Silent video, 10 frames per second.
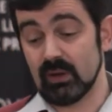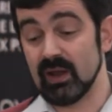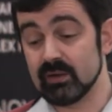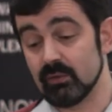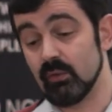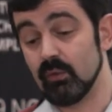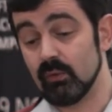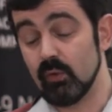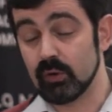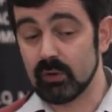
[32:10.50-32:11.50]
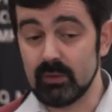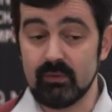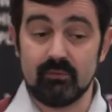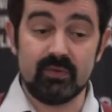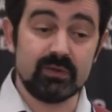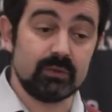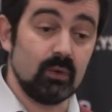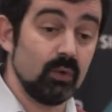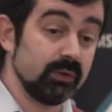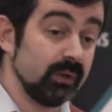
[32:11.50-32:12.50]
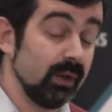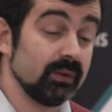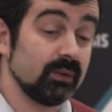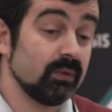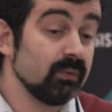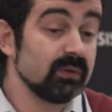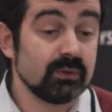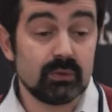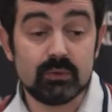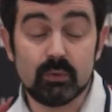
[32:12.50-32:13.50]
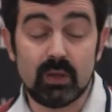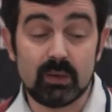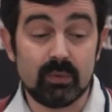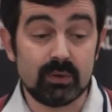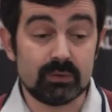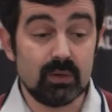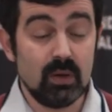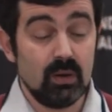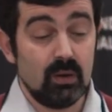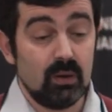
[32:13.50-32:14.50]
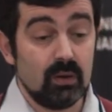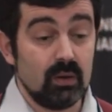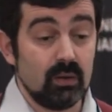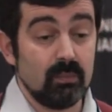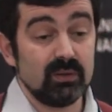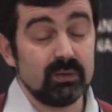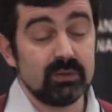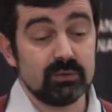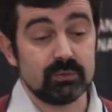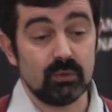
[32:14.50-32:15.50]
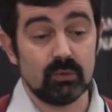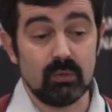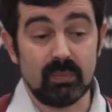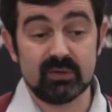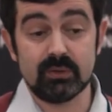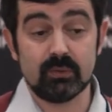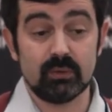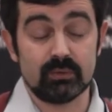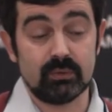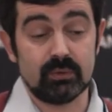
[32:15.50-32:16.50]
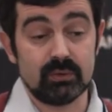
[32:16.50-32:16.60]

can work with old and with new libraries. But it's a particular